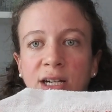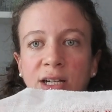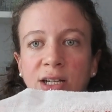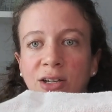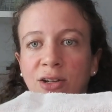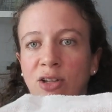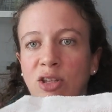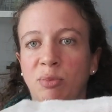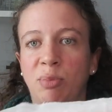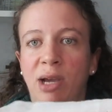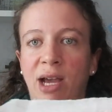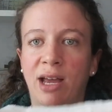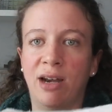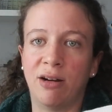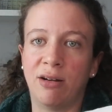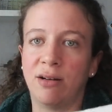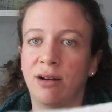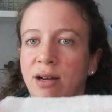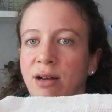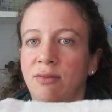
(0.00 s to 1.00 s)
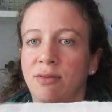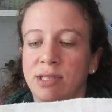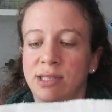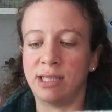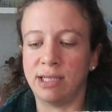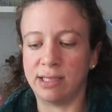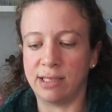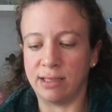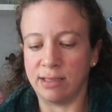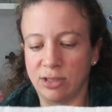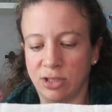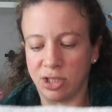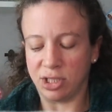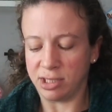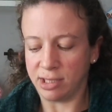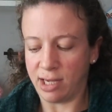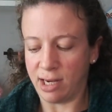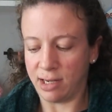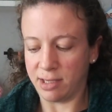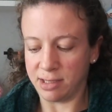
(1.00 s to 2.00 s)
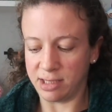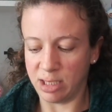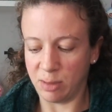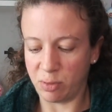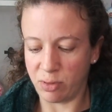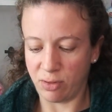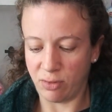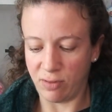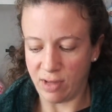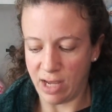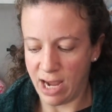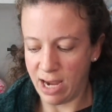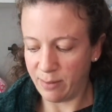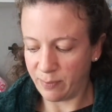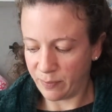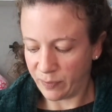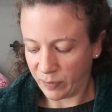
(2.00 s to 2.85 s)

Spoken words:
you knew the pattern and it was easy to just kind of zip through that.